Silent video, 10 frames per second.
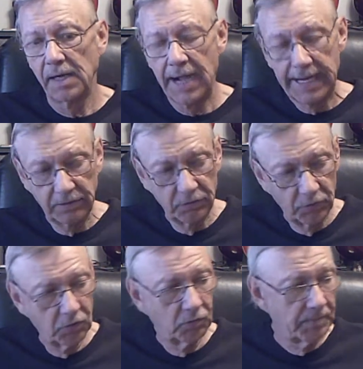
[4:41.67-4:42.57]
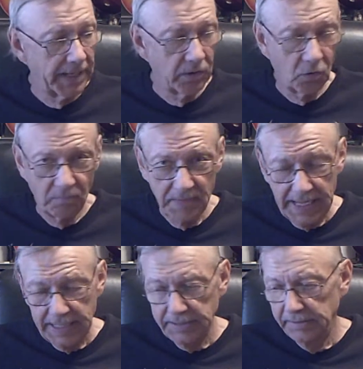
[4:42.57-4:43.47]
I can go my
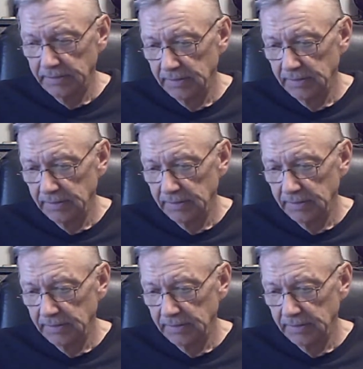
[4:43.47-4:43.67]
OMAD